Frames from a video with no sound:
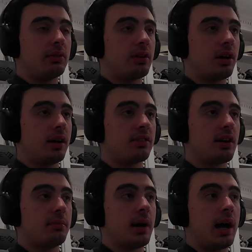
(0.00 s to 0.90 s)
sorry
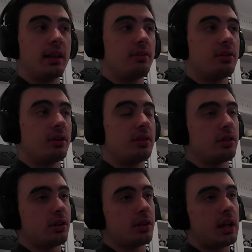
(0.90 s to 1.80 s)
XM. I love you though,
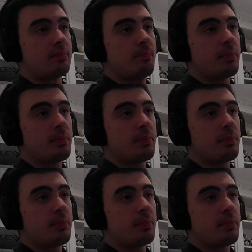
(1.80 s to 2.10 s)
you know that.